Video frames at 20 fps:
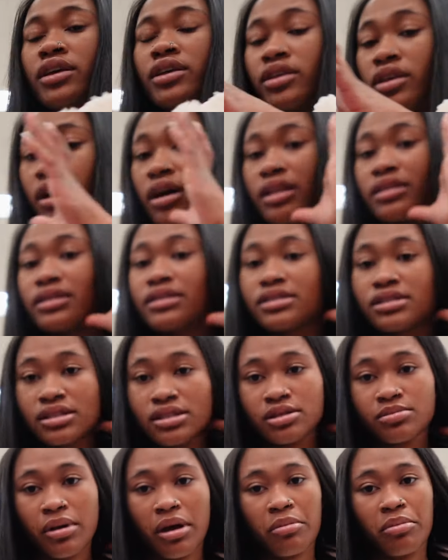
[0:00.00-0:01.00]
Y'all, this
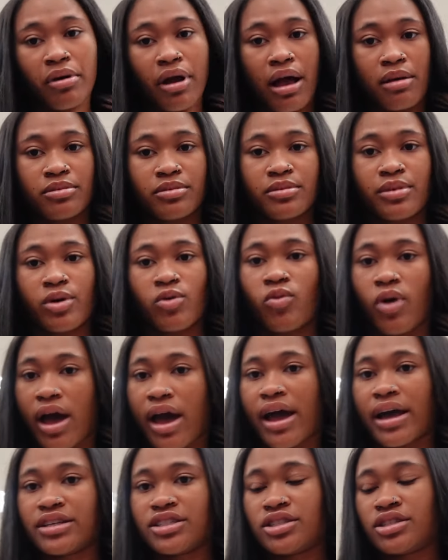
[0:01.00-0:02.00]
is my problem and
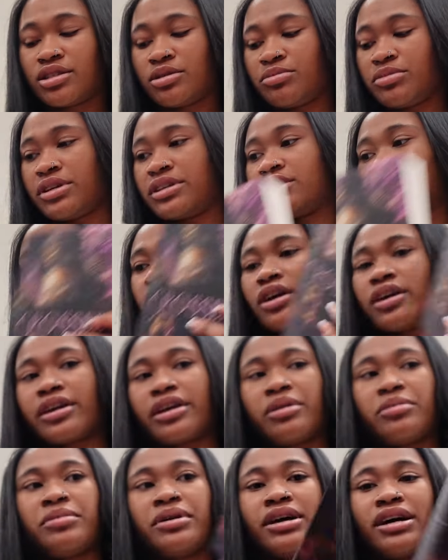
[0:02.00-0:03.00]
why I shouldn't be in
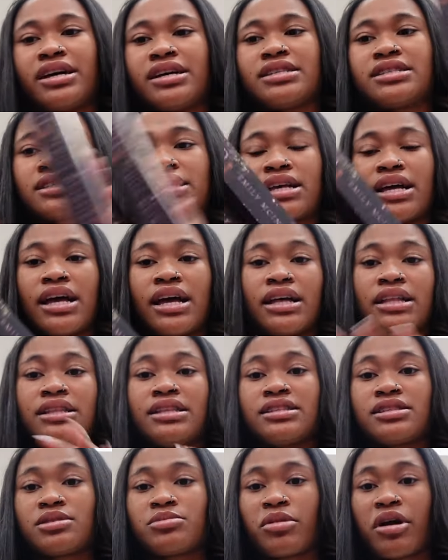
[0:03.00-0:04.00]
Target because
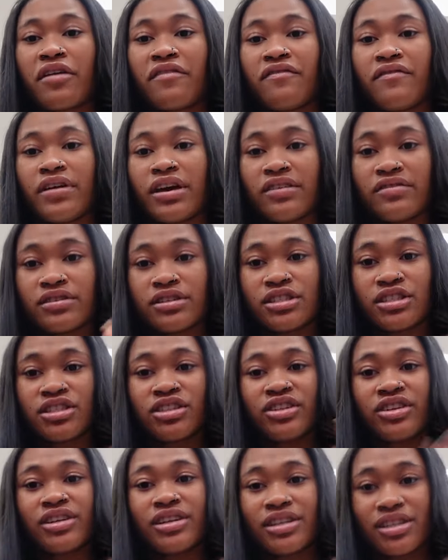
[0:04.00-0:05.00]
this is my favorite
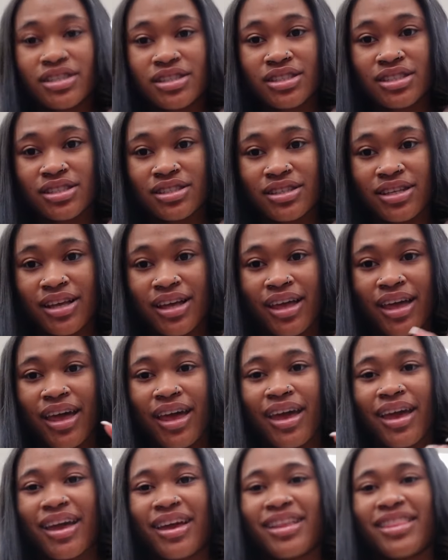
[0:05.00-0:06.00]
series
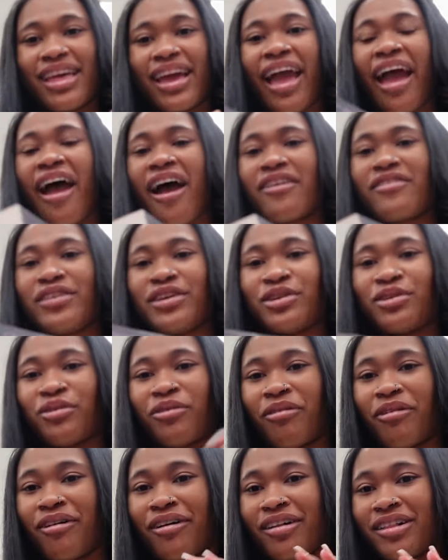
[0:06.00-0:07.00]
and they have it
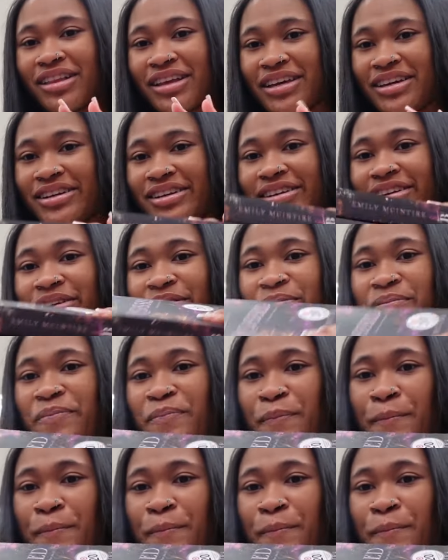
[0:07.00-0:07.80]
all here.